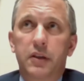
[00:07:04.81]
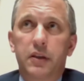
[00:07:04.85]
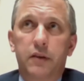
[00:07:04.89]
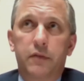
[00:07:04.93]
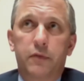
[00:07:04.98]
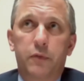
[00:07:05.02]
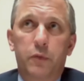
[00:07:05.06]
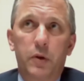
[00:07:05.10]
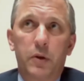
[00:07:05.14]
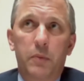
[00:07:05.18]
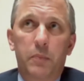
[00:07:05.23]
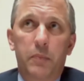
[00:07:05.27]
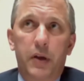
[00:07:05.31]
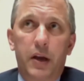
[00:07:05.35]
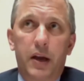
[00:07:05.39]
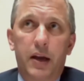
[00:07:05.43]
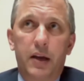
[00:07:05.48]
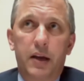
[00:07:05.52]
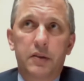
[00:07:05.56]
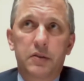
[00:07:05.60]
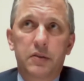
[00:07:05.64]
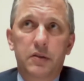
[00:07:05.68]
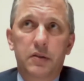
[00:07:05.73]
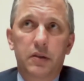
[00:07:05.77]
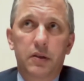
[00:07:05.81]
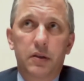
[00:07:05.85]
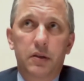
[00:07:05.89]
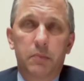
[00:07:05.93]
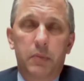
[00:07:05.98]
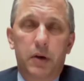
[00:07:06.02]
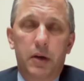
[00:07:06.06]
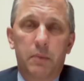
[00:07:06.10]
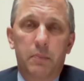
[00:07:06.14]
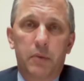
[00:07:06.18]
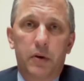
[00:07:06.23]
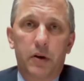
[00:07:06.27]
if we pass the
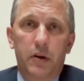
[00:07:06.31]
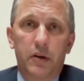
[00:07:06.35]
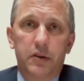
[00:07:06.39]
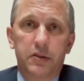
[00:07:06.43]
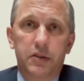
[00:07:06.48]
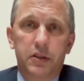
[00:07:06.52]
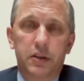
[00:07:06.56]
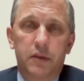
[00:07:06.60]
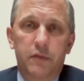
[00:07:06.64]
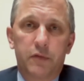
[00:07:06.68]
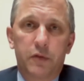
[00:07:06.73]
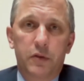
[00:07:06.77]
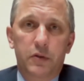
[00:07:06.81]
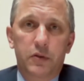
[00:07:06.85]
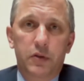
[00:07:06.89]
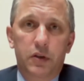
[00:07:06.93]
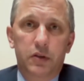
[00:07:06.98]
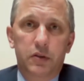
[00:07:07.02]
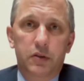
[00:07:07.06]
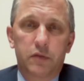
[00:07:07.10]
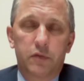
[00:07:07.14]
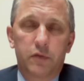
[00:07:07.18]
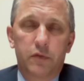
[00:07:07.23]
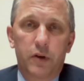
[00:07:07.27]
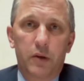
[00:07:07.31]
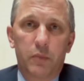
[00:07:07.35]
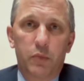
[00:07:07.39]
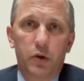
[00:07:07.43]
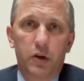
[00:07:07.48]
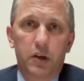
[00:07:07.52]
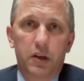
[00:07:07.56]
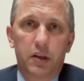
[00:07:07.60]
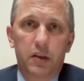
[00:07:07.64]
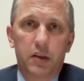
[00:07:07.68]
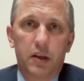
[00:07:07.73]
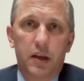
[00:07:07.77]
bipartisan infrastructure
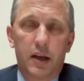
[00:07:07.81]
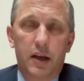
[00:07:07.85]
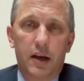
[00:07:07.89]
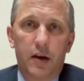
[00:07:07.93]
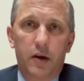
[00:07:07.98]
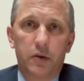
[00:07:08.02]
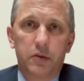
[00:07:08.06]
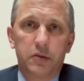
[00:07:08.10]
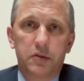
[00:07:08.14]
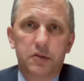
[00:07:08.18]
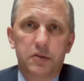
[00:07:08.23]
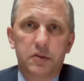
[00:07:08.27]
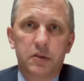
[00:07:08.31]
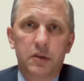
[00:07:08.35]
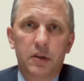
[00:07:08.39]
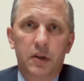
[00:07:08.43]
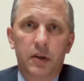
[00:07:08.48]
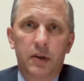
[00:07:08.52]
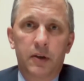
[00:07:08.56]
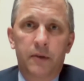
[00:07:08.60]
framework in the House